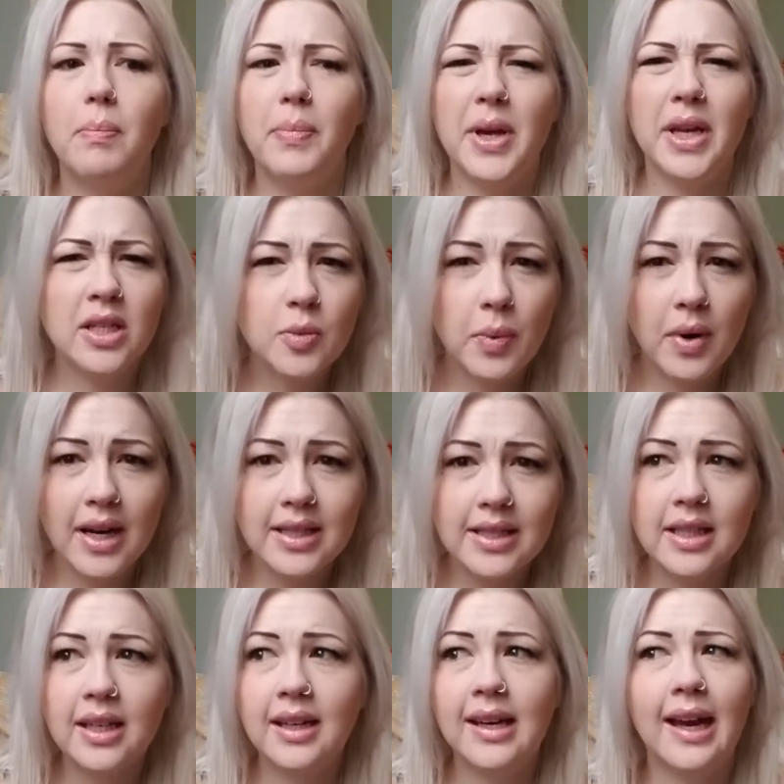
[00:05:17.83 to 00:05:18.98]
Bench
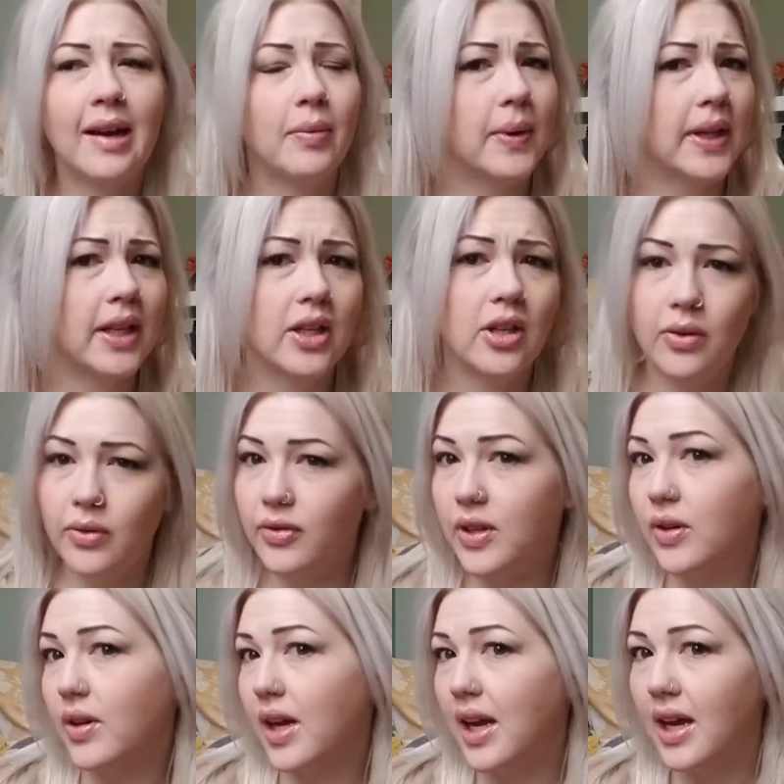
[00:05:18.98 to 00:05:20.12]
pressing, I really don't
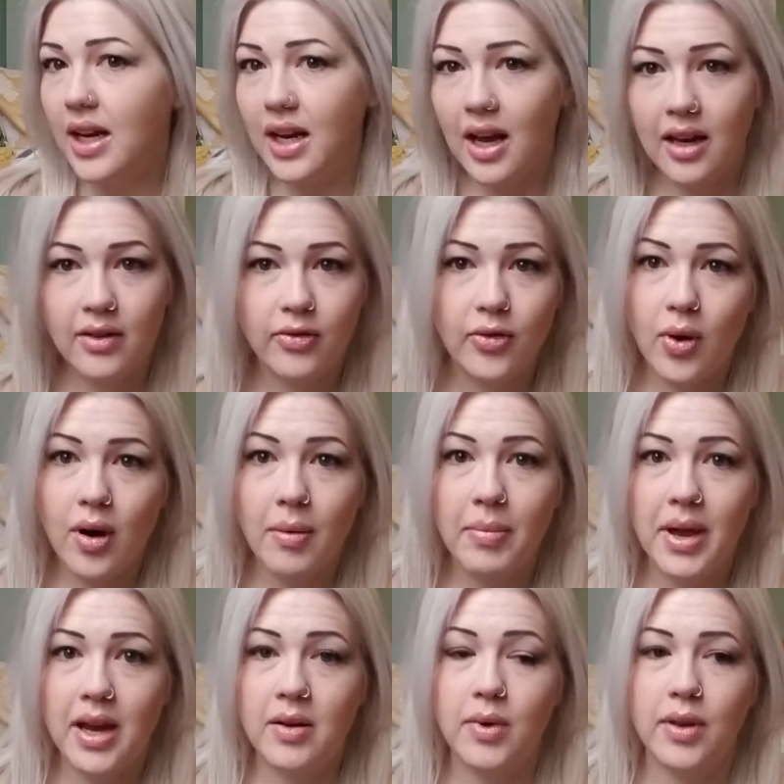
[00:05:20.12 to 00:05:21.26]
feel any kind of forearm
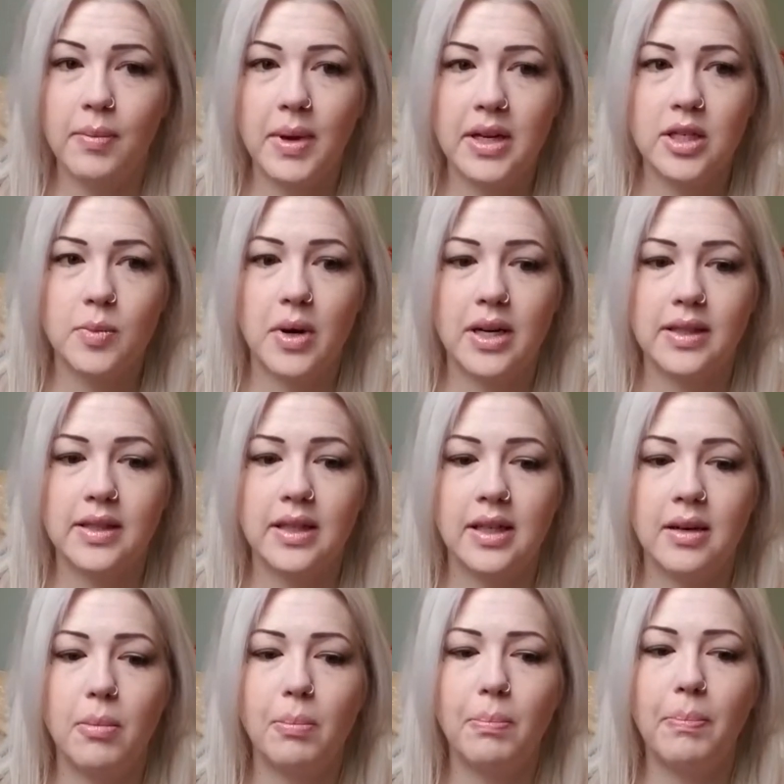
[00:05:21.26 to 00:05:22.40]
pain with bench
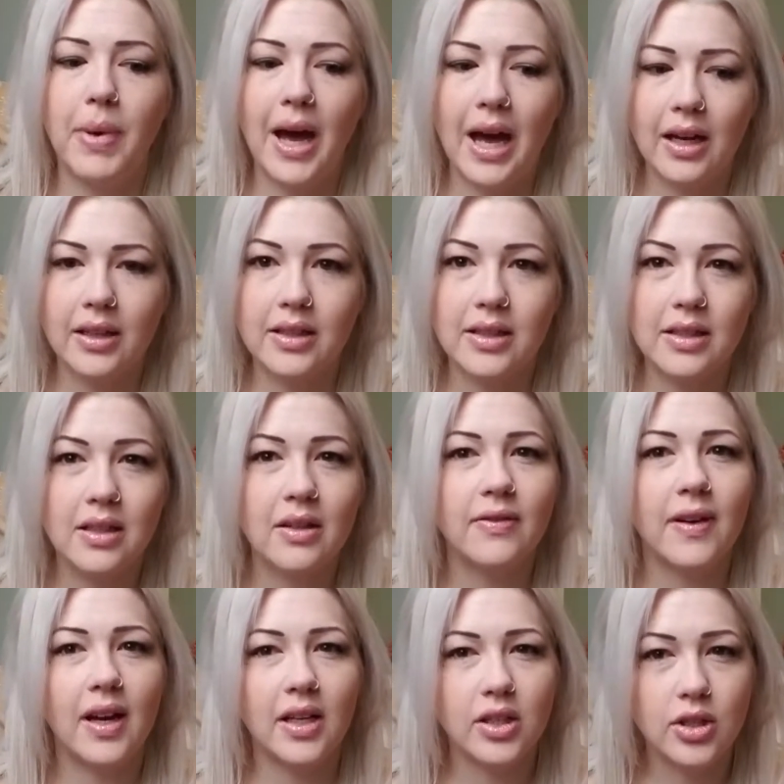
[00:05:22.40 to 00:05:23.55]
pressing. Back stuff,
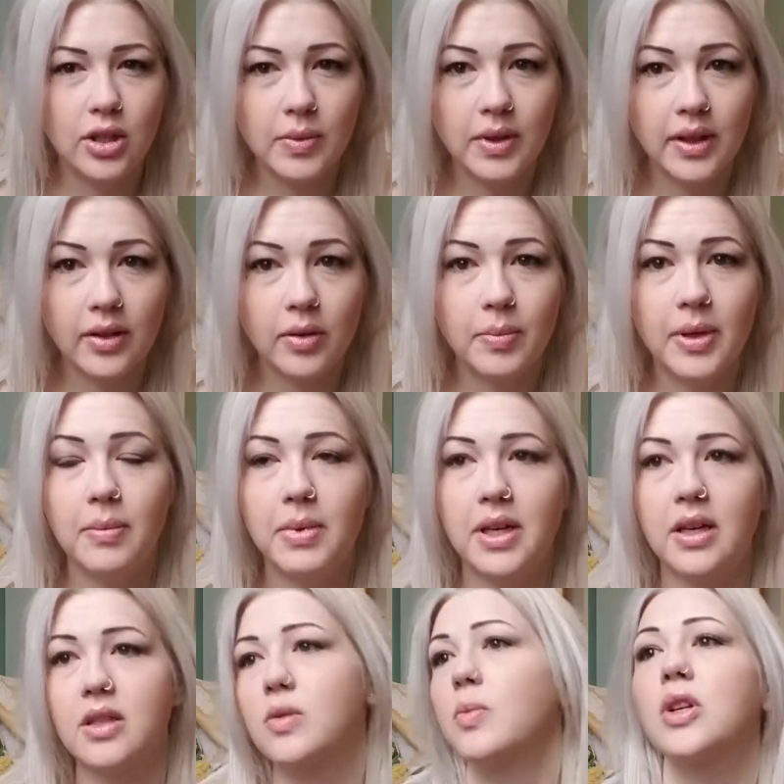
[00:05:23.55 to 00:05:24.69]
I do a little bit
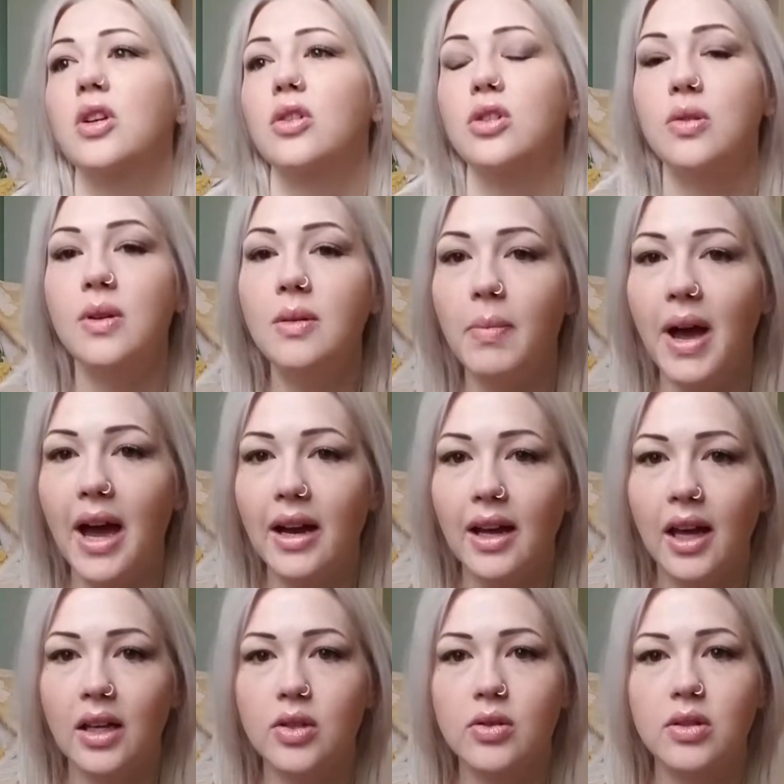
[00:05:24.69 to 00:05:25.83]
because when you're doing back
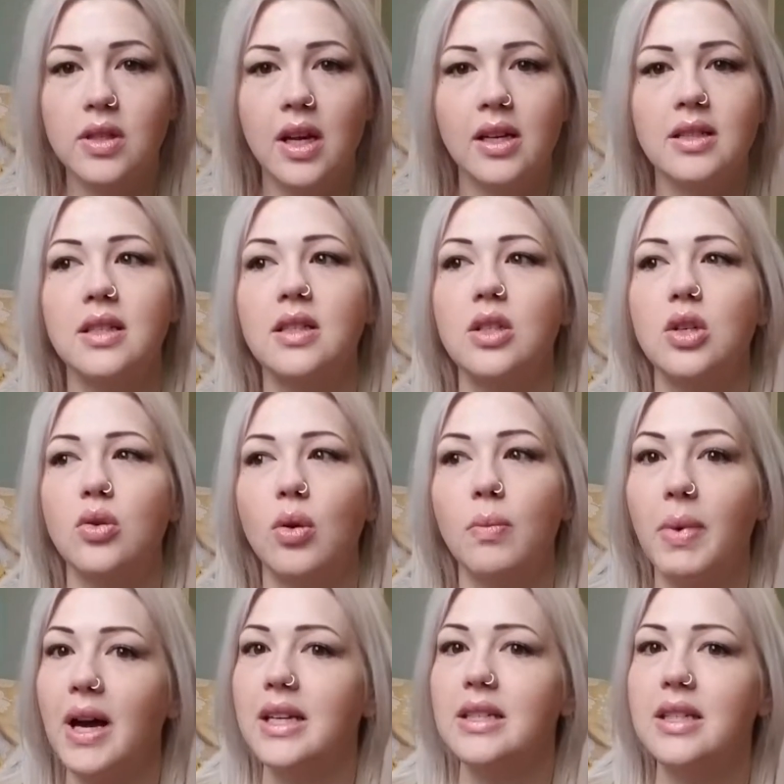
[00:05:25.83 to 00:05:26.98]
exercises, your
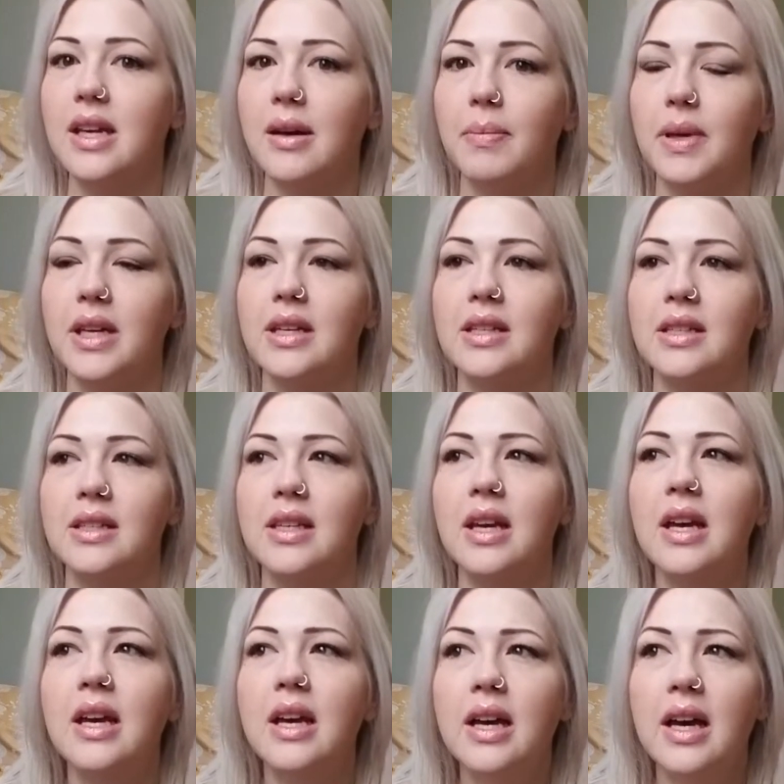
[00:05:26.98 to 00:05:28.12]
bicep is
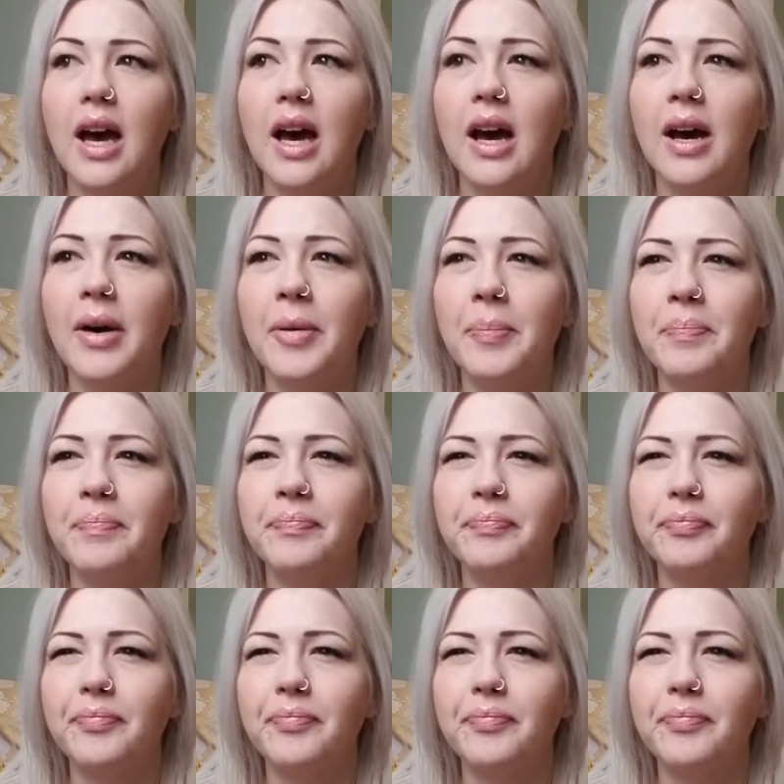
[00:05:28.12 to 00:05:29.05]
an